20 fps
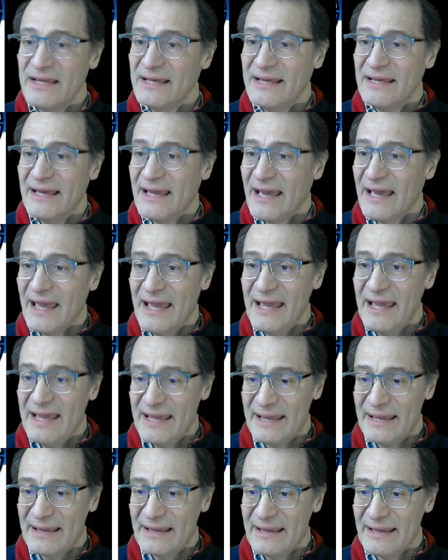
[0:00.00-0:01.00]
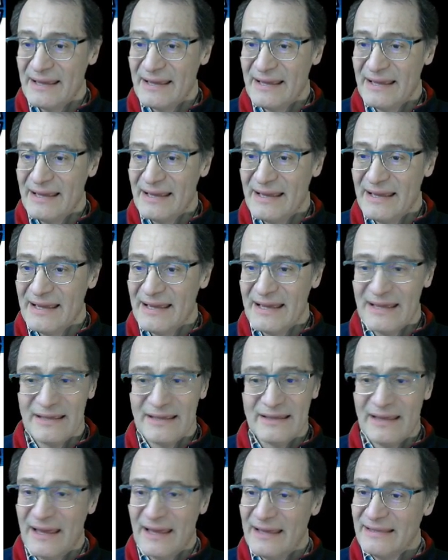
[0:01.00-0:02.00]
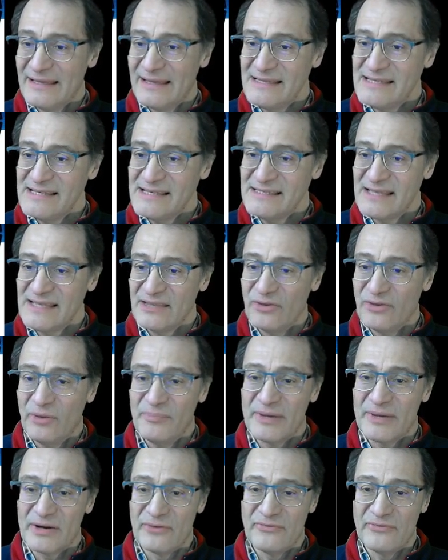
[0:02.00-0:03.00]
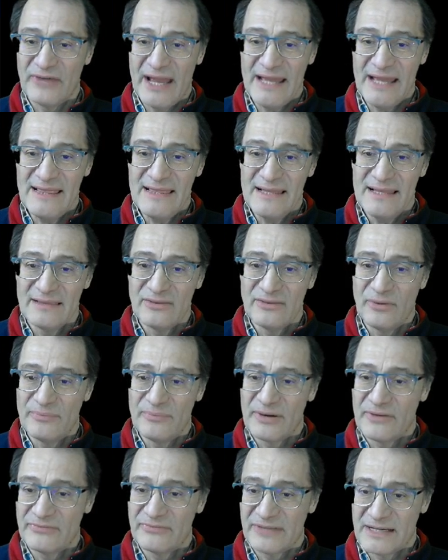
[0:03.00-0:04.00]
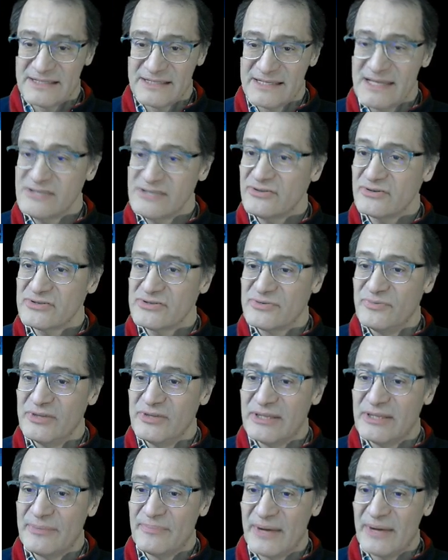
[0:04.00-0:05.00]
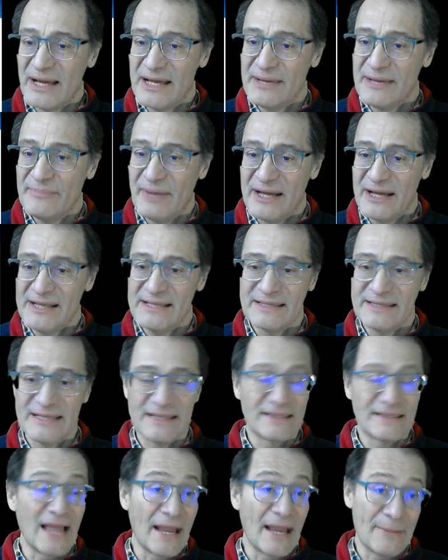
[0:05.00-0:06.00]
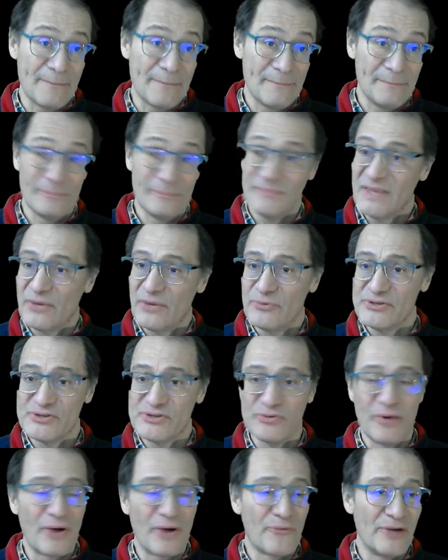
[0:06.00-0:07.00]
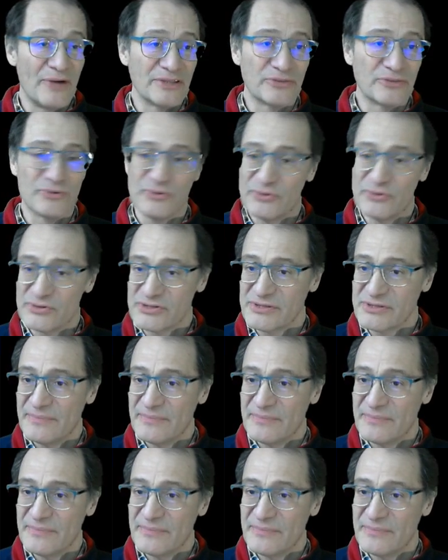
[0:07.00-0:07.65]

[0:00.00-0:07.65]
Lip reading: This is the number of n, number of transistors, multiplied by the time which you want to use.